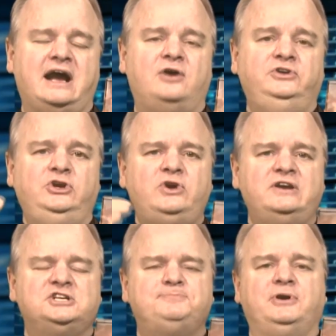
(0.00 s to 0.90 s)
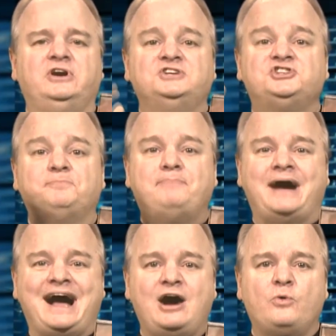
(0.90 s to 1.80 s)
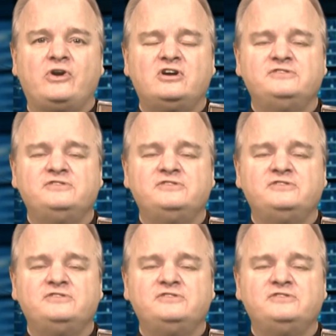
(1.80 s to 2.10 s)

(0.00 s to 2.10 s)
how you can experience the power